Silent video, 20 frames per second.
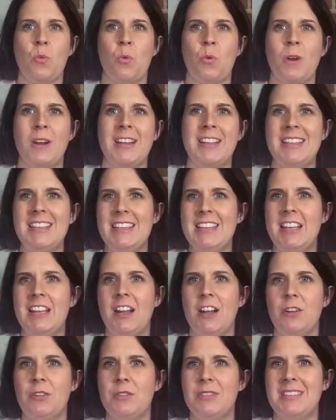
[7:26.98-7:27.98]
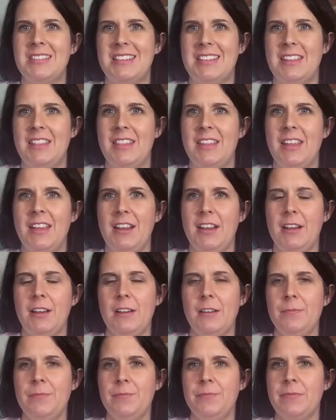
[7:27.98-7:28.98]
really goes in
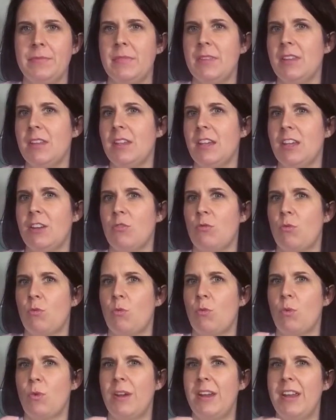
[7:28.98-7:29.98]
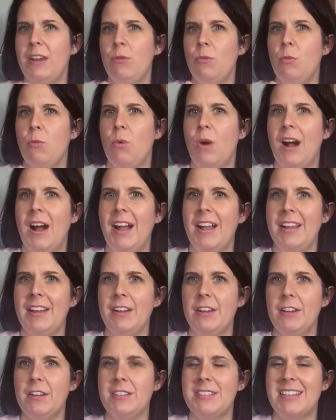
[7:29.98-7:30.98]
there and
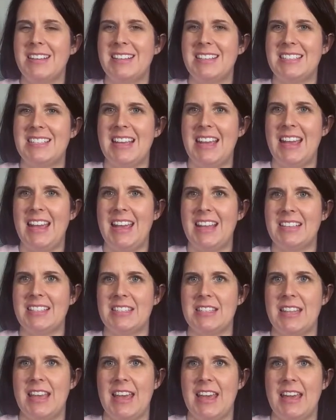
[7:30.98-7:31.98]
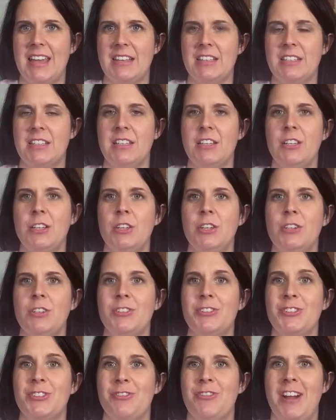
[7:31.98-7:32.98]
rewires and attacks that
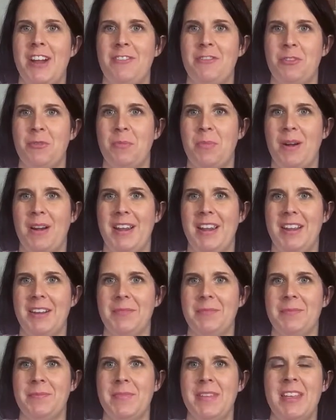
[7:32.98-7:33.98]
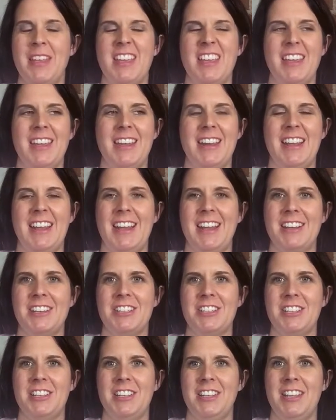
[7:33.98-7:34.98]
survival brain. It
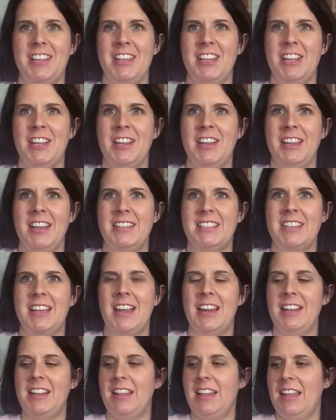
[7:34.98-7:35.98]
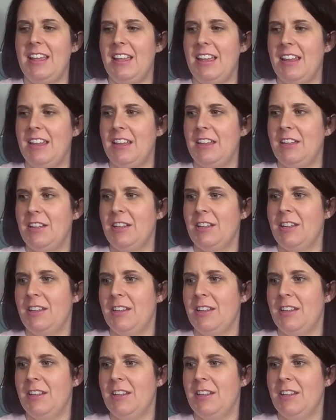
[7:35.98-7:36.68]
actually, it's kind of like